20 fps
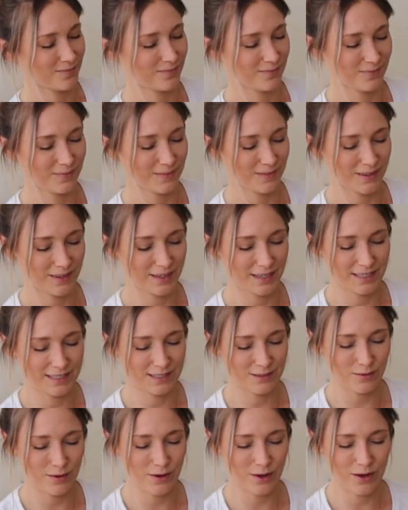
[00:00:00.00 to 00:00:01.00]

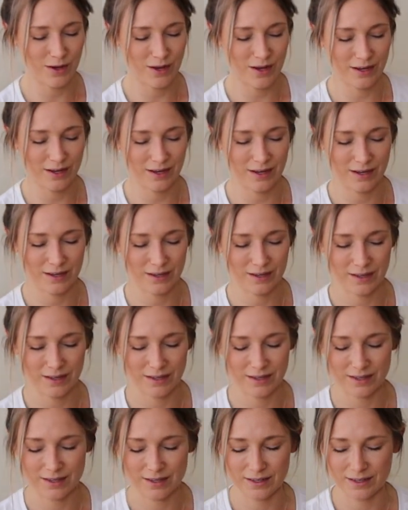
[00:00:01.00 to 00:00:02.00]
Nice work.
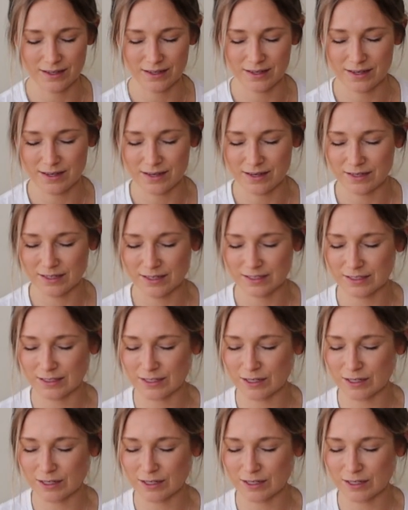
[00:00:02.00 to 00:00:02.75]
Just